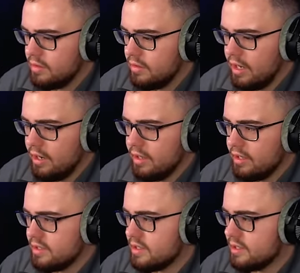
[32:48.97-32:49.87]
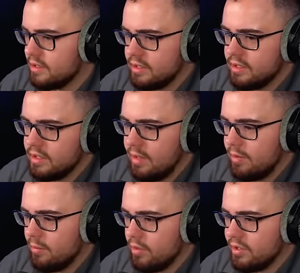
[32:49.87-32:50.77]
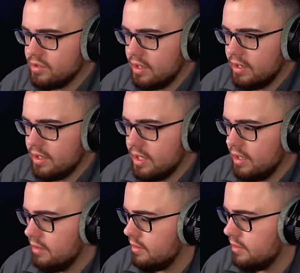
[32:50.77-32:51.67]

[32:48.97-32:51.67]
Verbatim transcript: There it is. How many more of these do I need to get? he